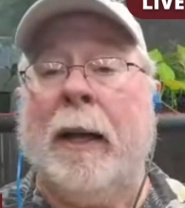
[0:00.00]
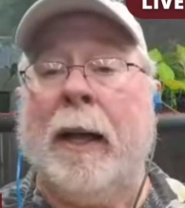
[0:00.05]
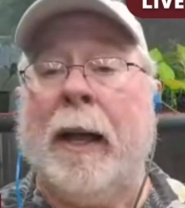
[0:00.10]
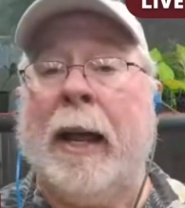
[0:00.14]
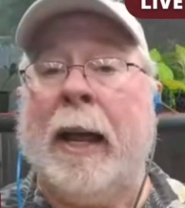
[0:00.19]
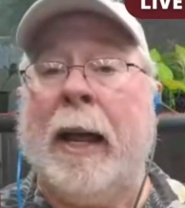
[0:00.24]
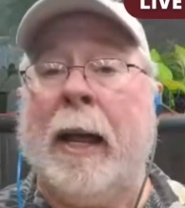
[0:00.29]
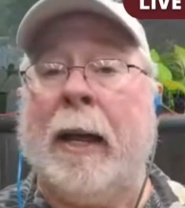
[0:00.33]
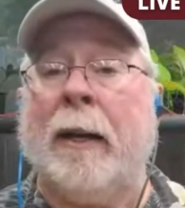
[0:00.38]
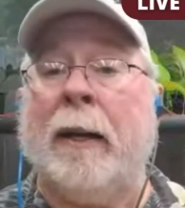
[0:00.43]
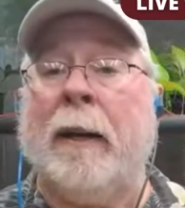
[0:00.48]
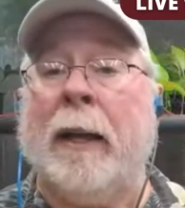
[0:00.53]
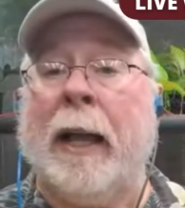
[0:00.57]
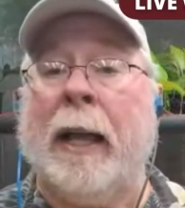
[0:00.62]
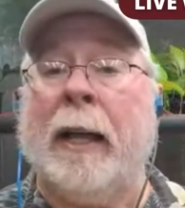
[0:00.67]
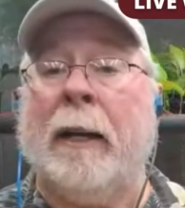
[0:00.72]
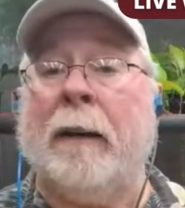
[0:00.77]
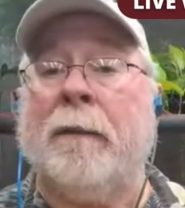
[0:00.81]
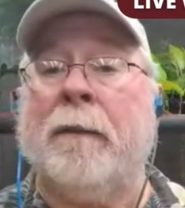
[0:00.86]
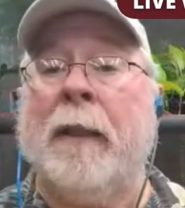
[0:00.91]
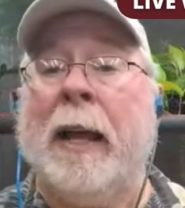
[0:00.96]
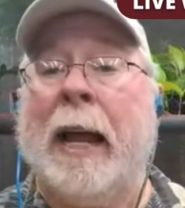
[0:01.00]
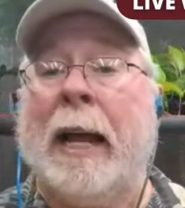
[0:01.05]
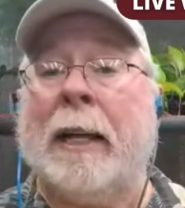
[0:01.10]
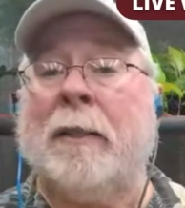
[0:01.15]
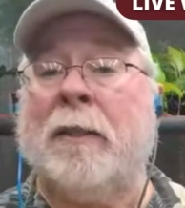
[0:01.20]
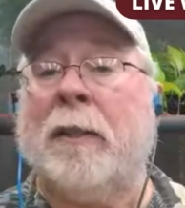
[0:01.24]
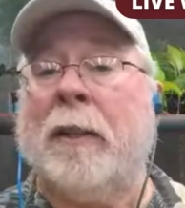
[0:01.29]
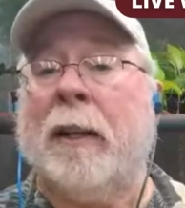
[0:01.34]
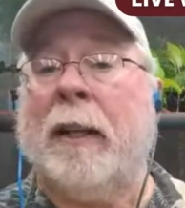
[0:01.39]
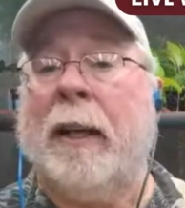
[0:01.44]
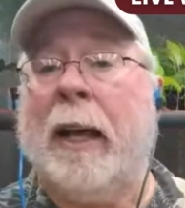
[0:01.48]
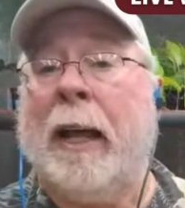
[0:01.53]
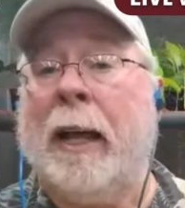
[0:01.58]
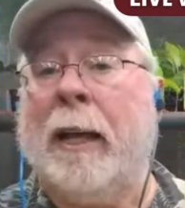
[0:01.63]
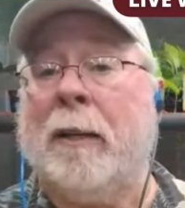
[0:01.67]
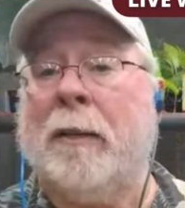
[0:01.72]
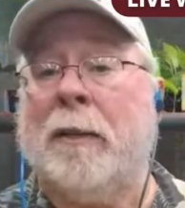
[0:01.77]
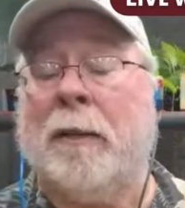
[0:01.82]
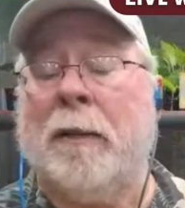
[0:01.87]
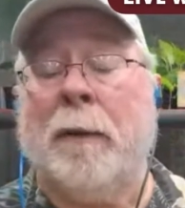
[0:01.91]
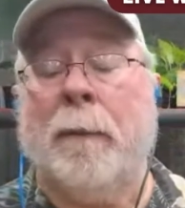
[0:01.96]
And and if that's the
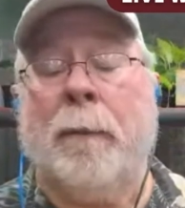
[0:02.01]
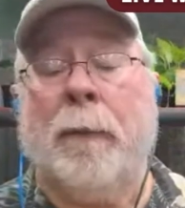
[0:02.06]
case,